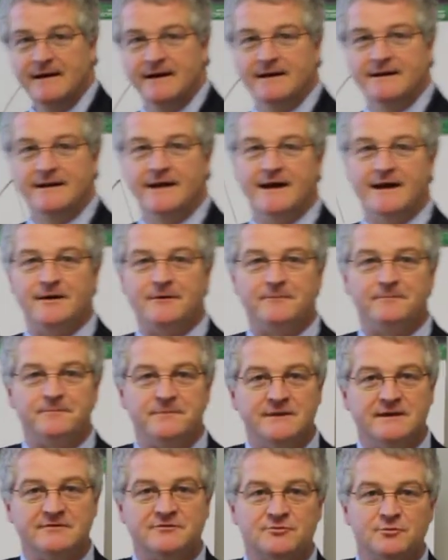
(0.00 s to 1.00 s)
Now,
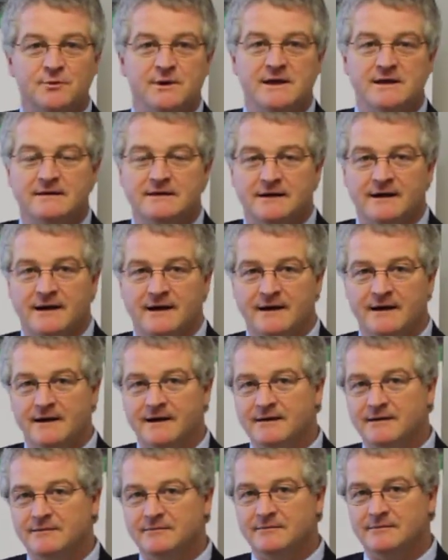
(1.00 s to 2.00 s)
this week,
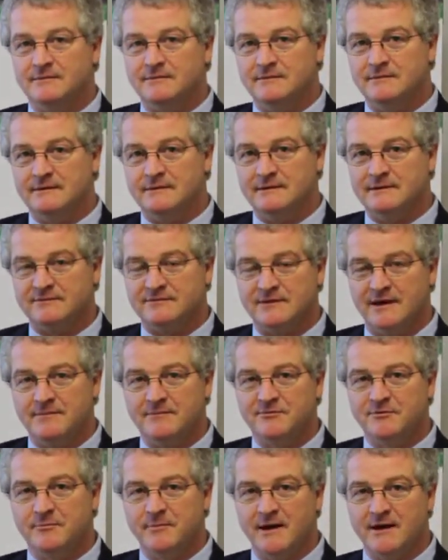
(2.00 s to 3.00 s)

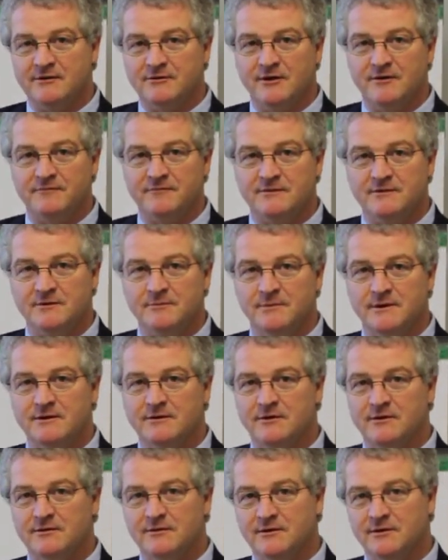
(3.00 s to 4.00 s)
assignments are backed off a little bit,
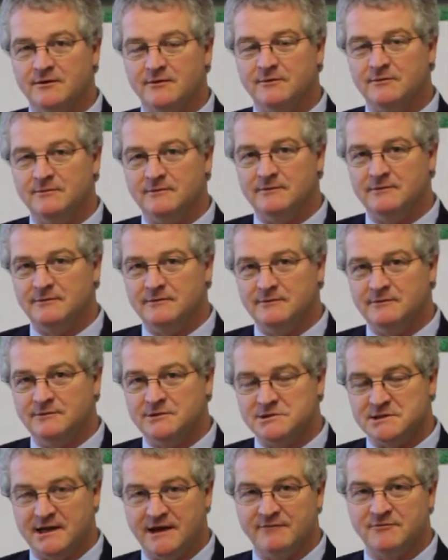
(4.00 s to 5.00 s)
although you
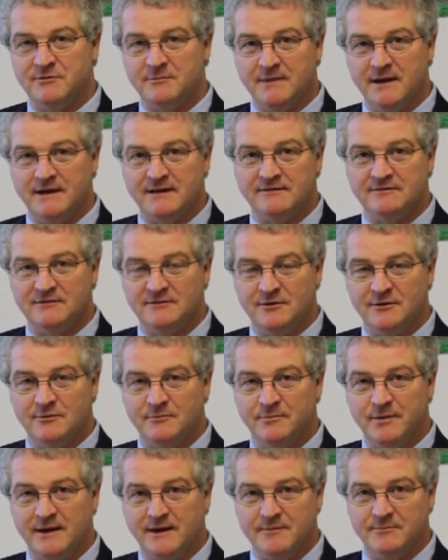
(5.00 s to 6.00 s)
should have your Maslow
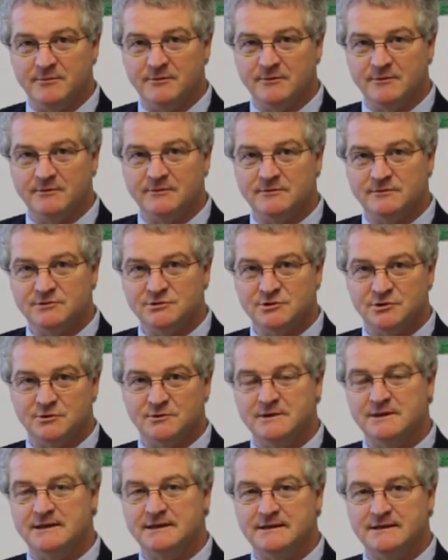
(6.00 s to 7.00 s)
paper
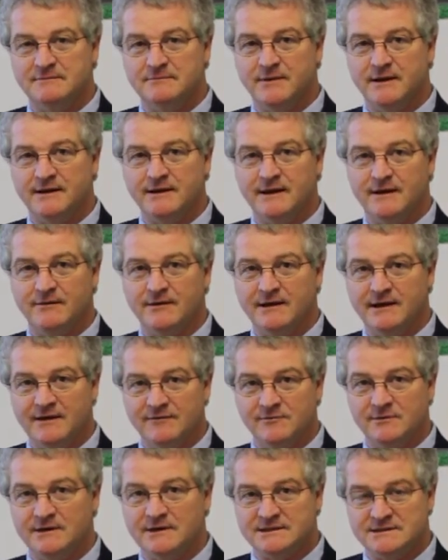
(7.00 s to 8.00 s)
turned in by now. I gave
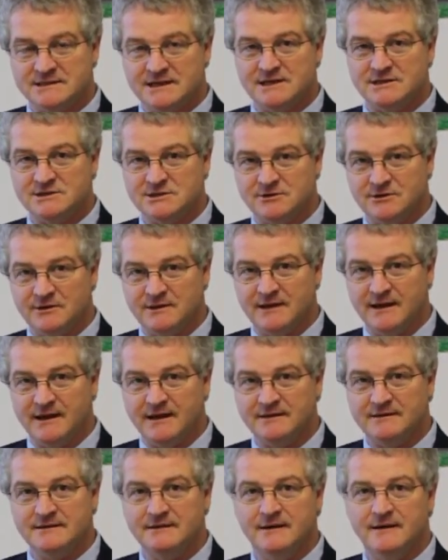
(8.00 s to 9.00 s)
you an extension on
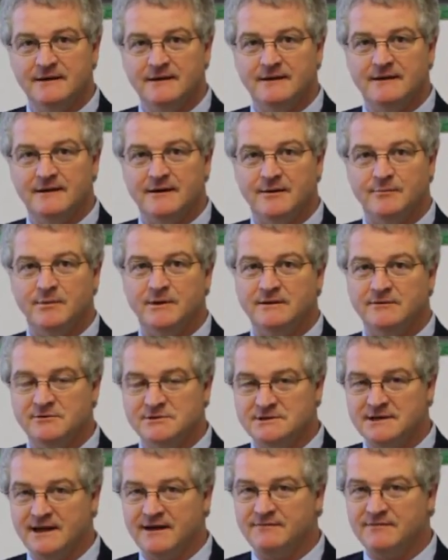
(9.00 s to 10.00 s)
that, but you
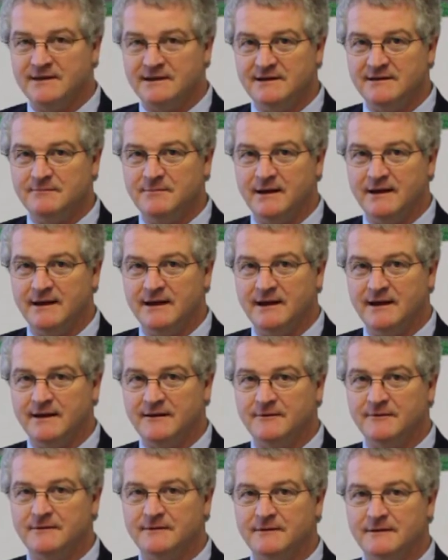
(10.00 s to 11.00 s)
should have that in by now.